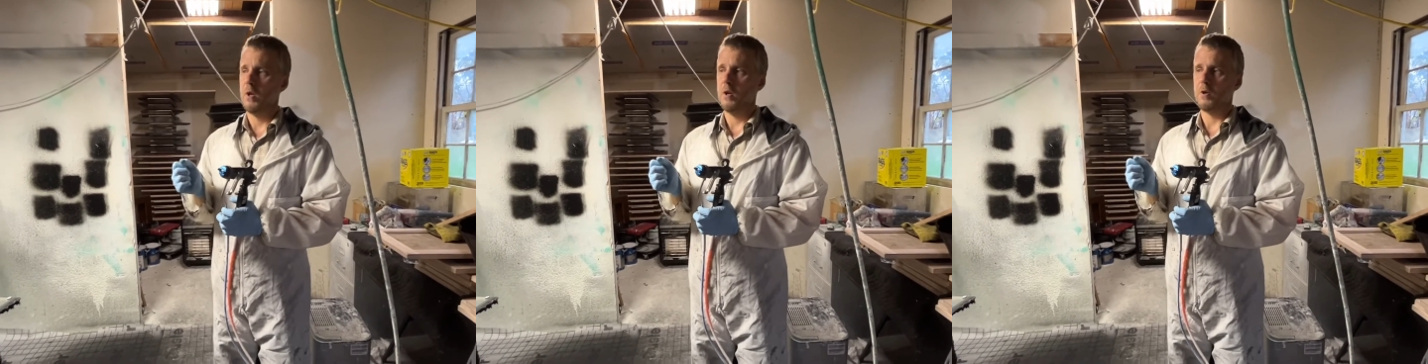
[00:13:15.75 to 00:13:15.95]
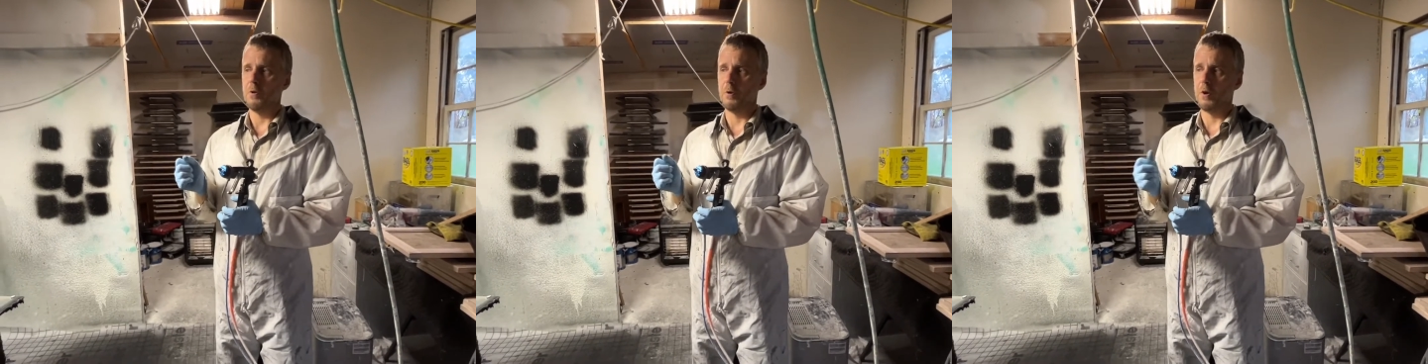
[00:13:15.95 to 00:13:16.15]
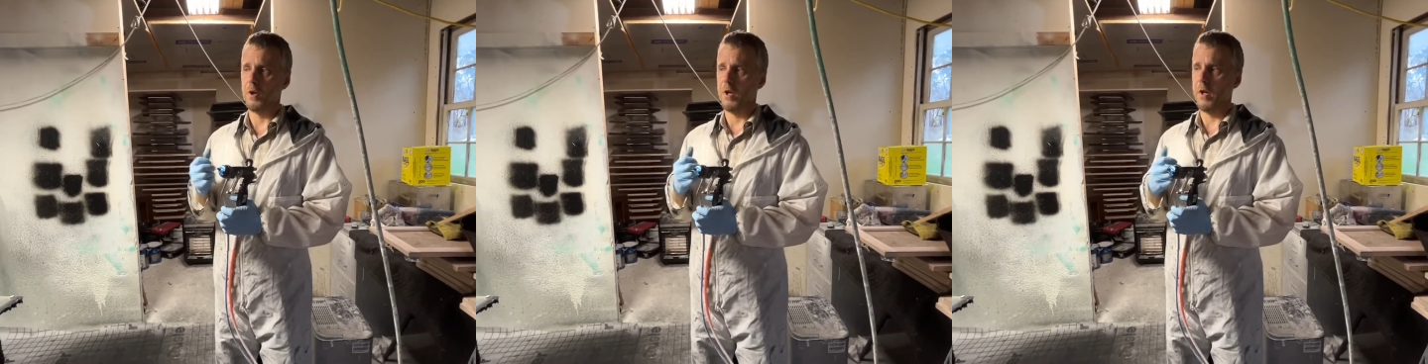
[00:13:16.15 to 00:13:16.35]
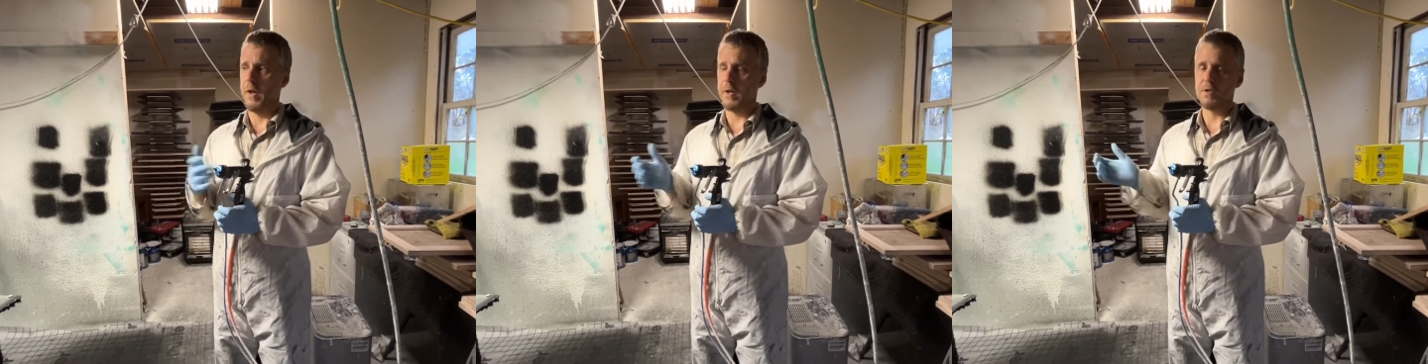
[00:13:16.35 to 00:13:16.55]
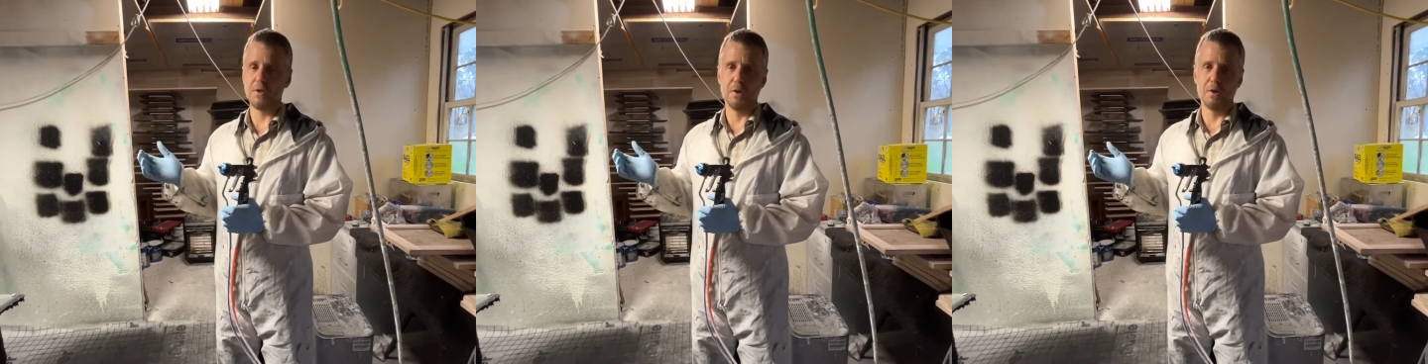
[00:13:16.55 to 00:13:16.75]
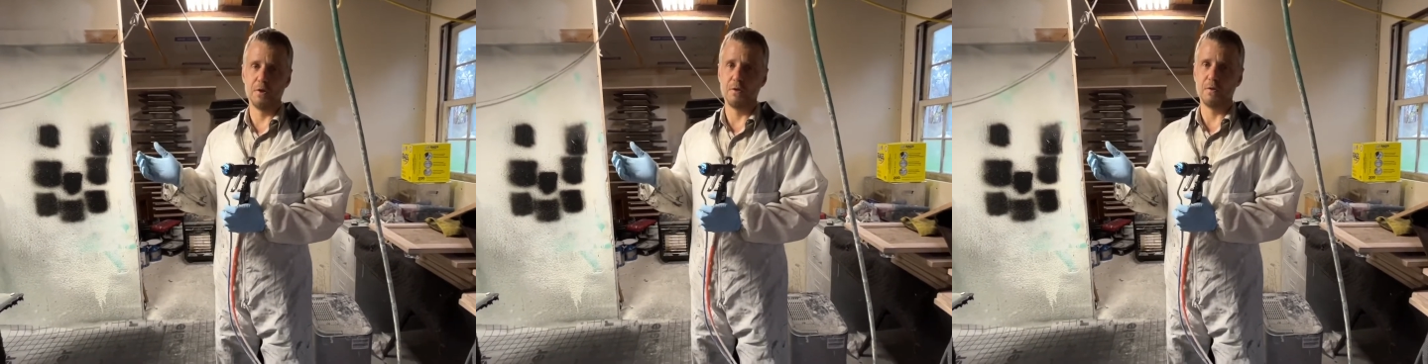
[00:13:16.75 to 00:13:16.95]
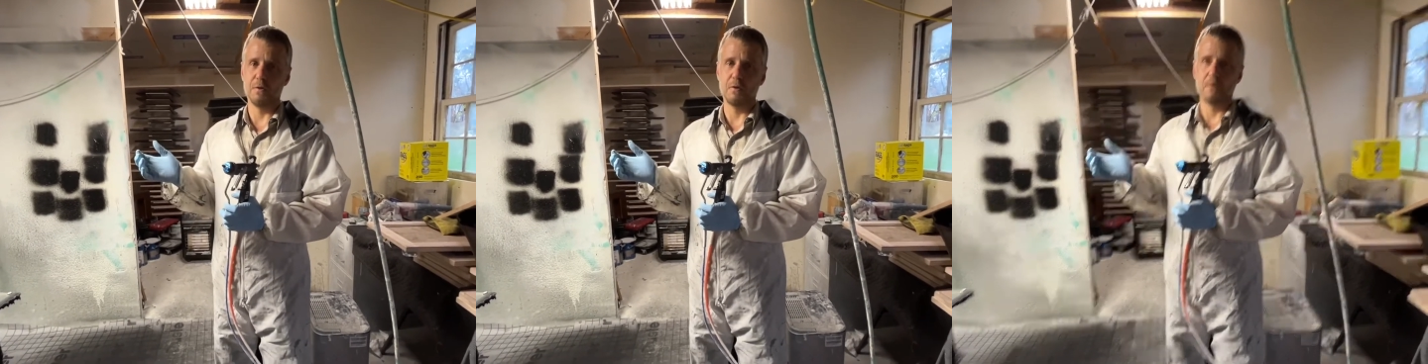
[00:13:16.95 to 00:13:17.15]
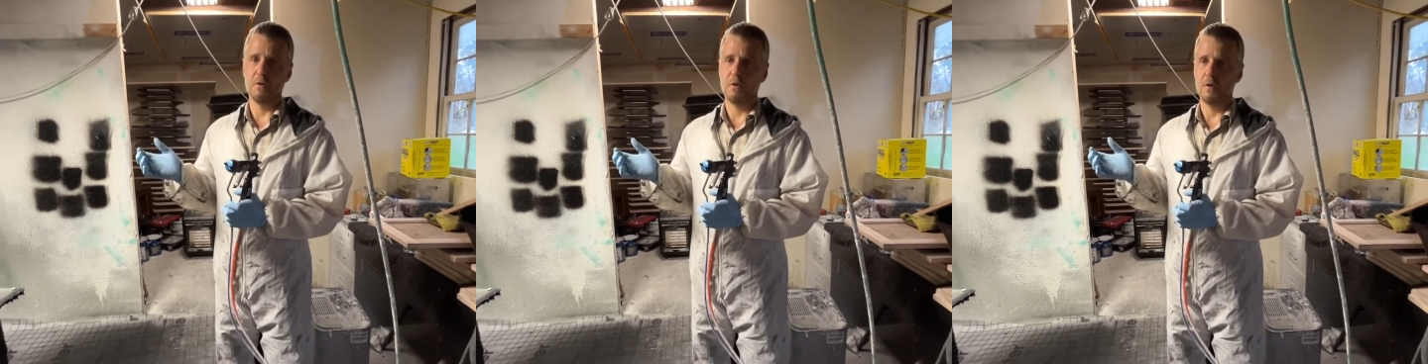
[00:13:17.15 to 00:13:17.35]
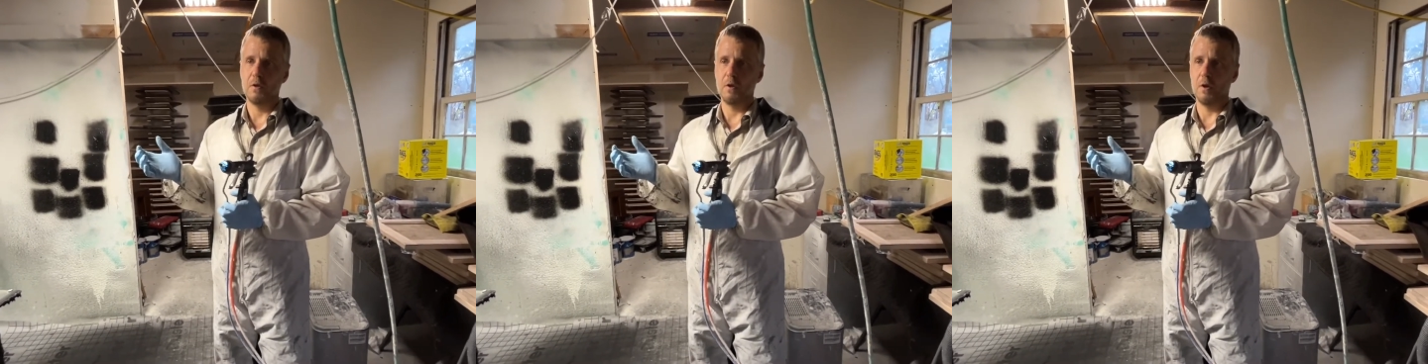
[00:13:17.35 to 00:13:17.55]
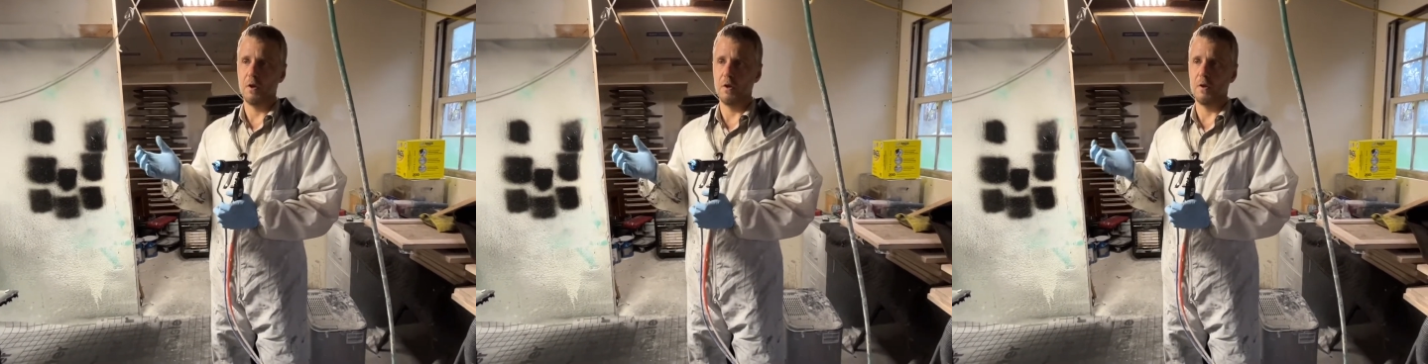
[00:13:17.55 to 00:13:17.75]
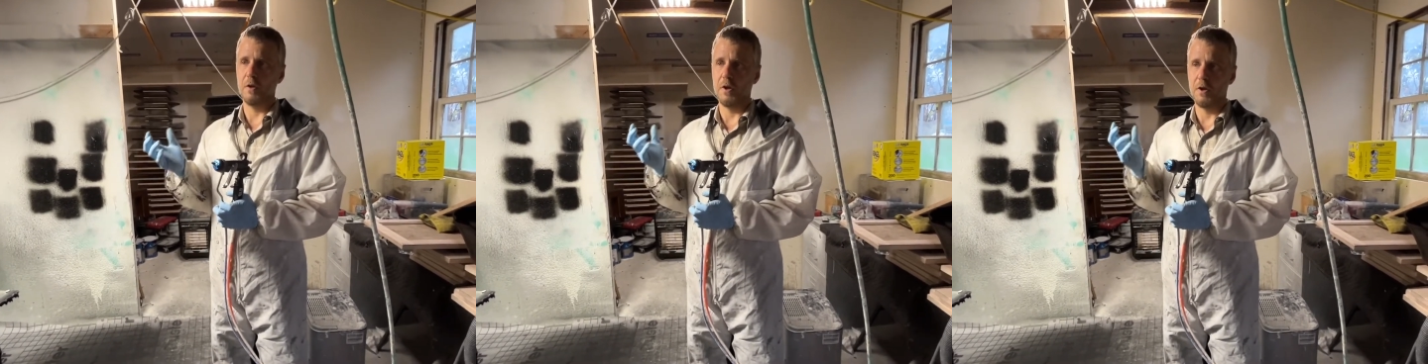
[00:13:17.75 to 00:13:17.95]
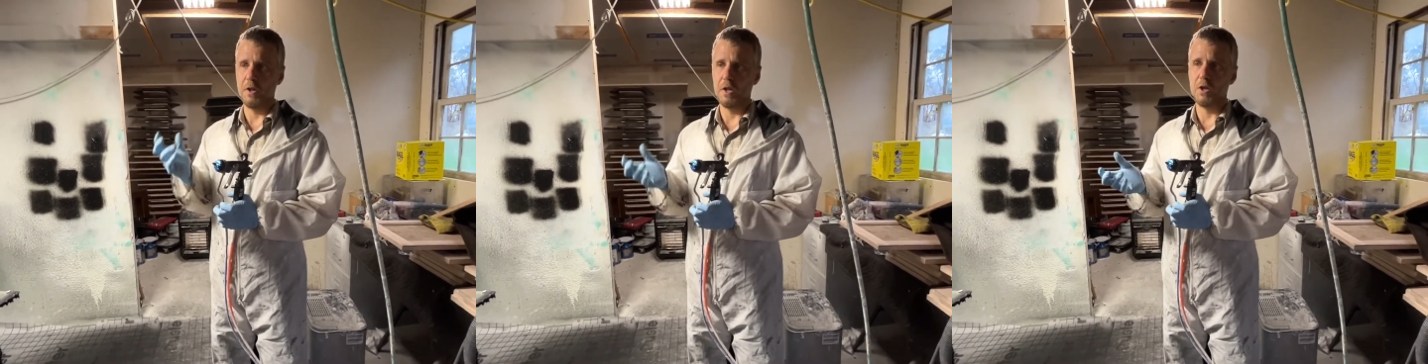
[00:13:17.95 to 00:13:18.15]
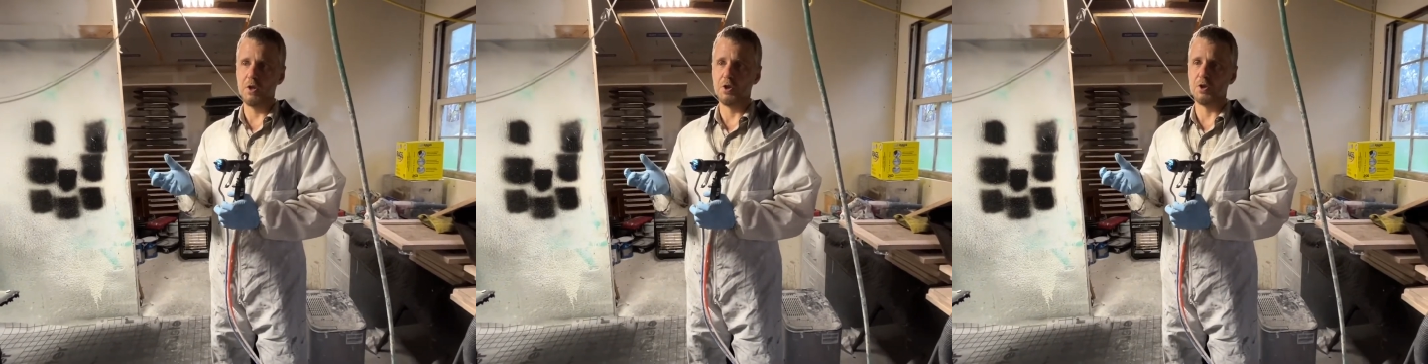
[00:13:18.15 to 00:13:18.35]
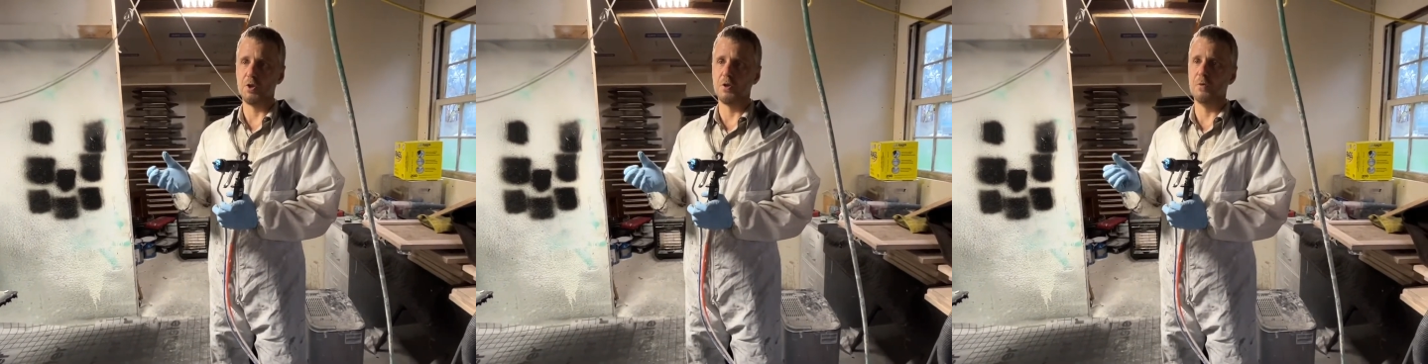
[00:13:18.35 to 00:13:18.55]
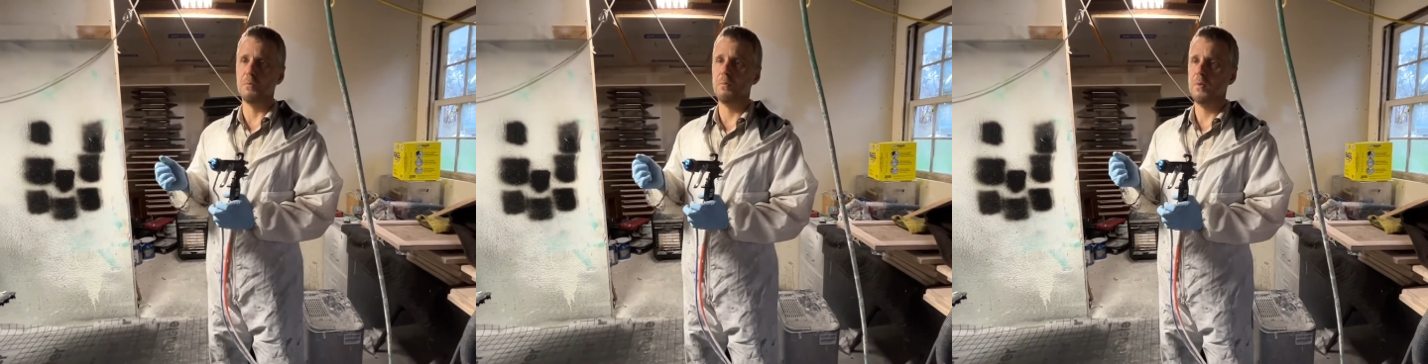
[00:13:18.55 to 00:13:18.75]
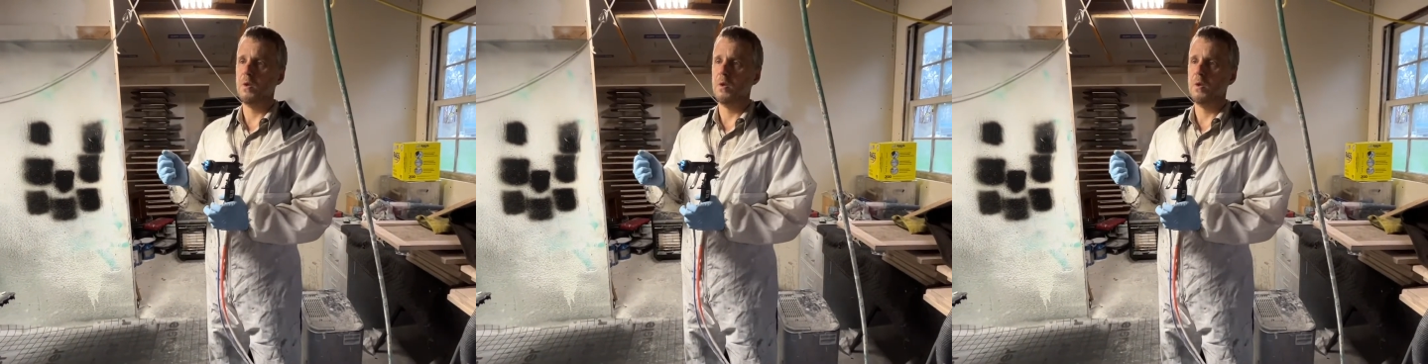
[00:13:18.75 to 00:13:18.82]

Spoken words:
You're going to get excellent adhesion.